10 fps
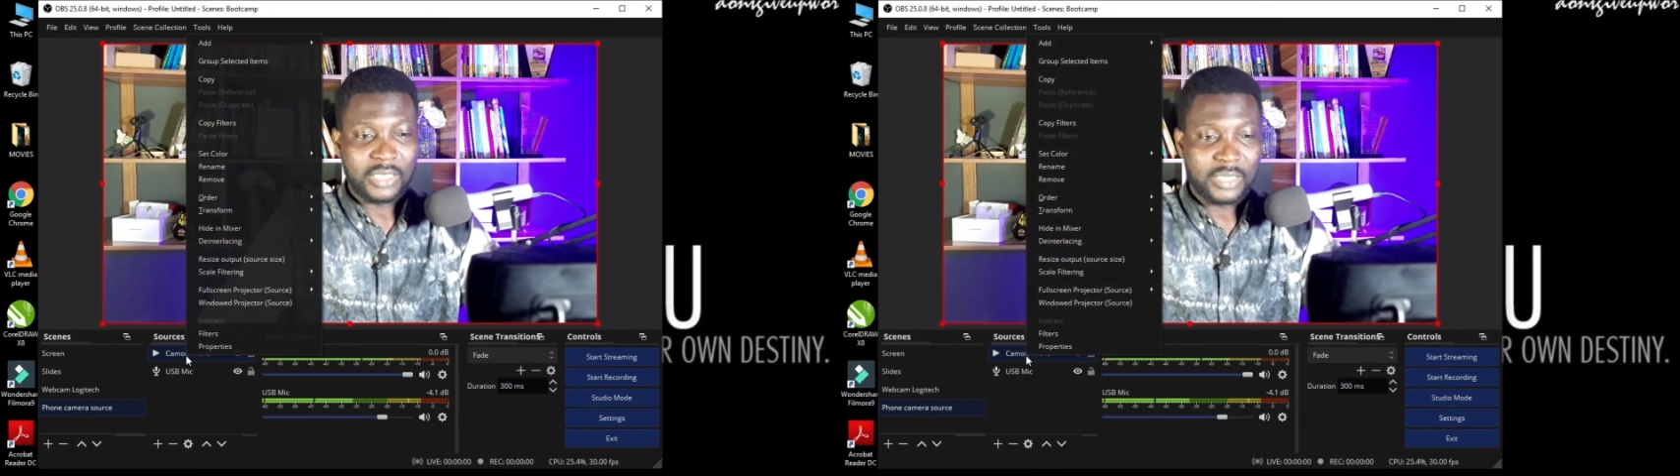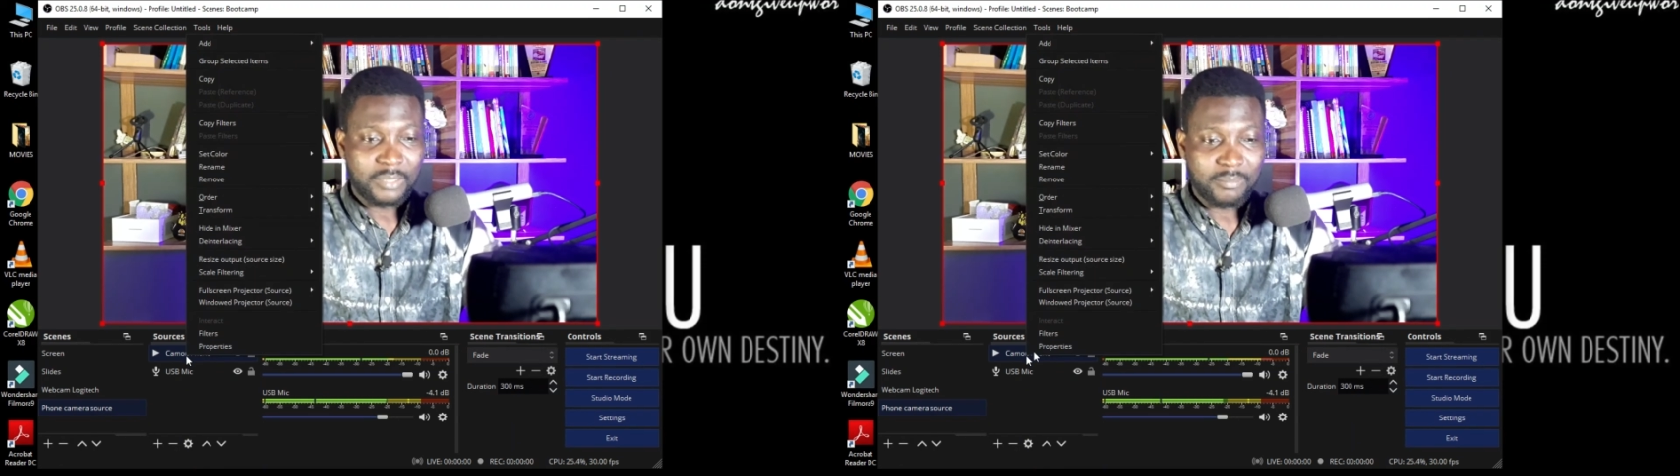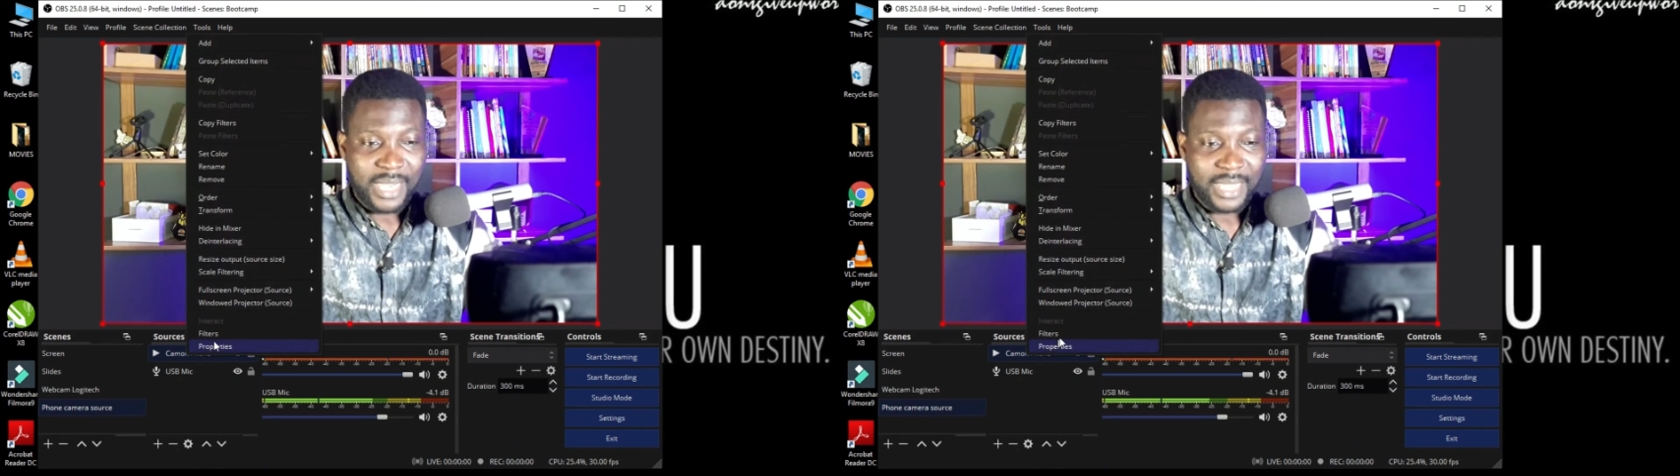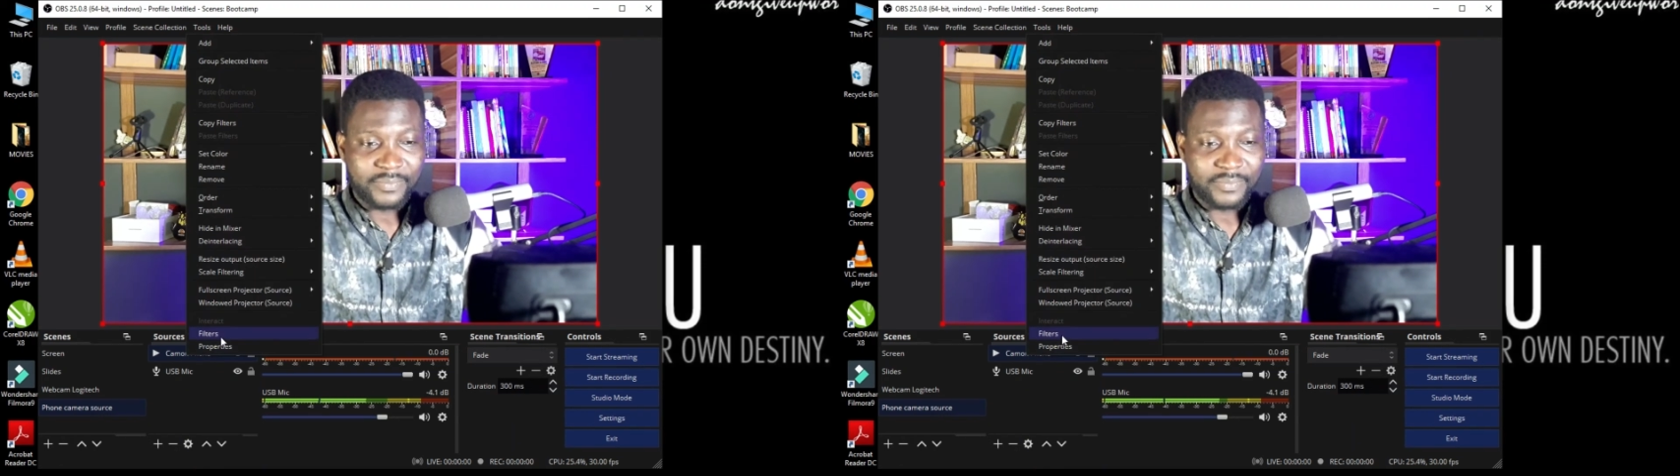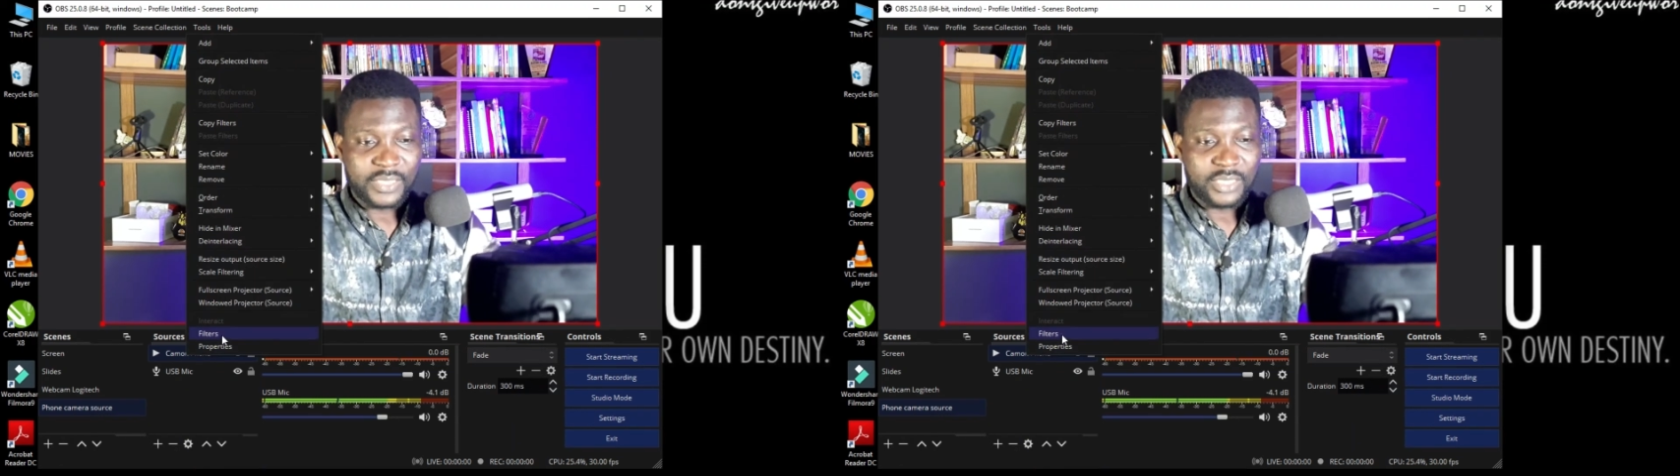now you can
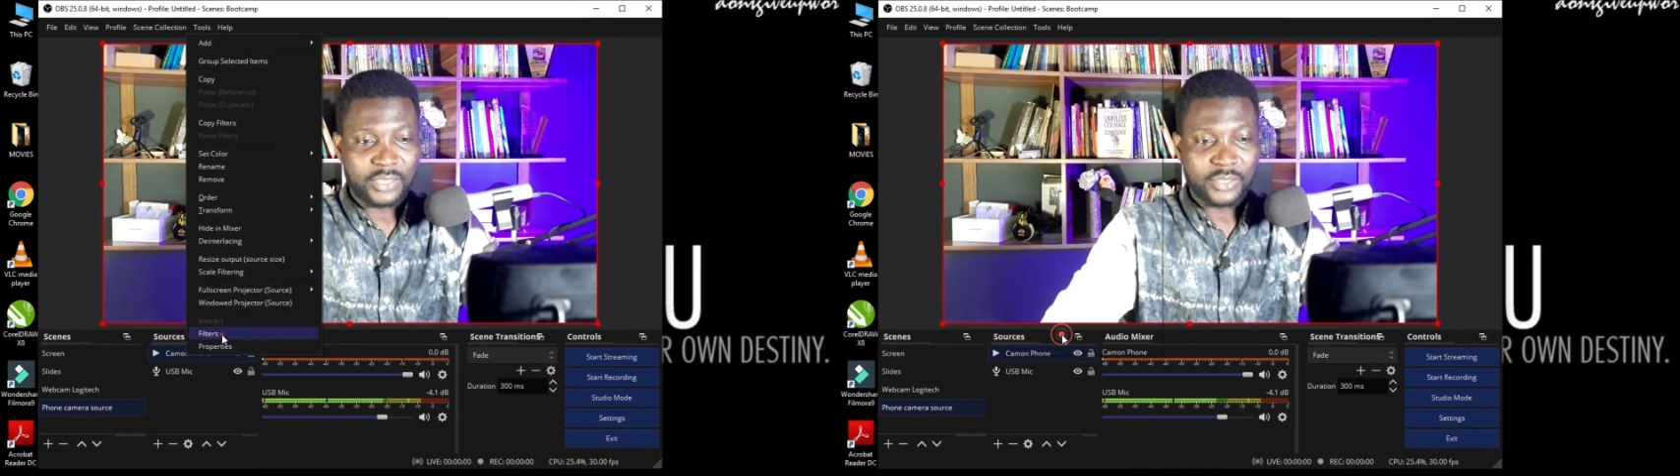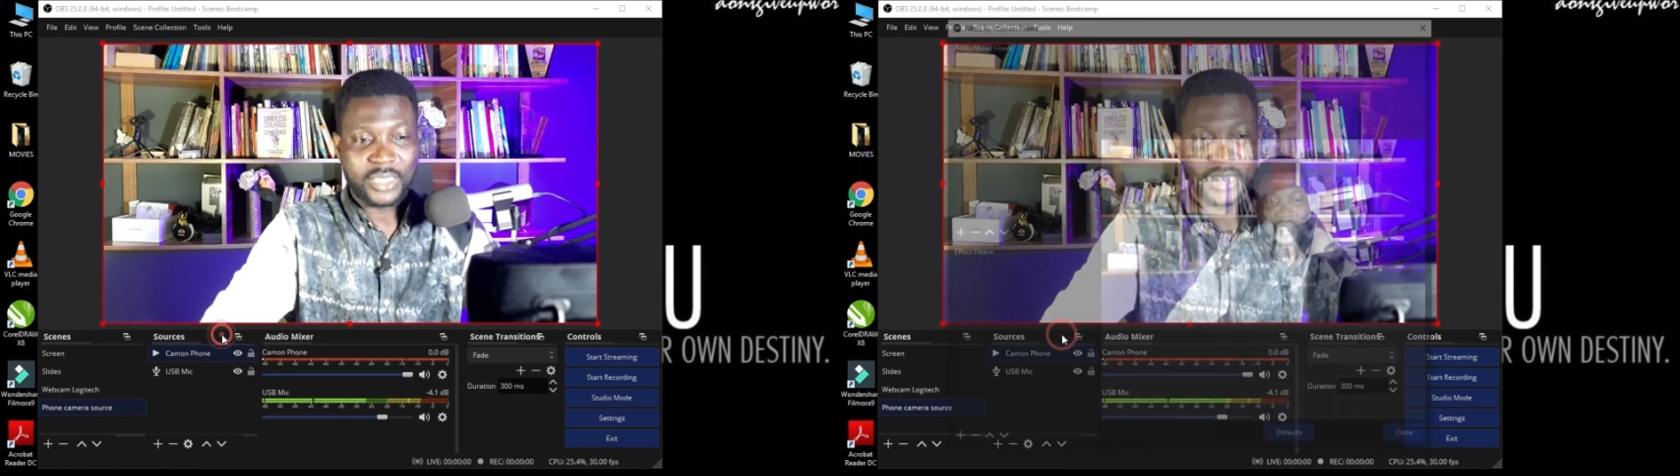add the filters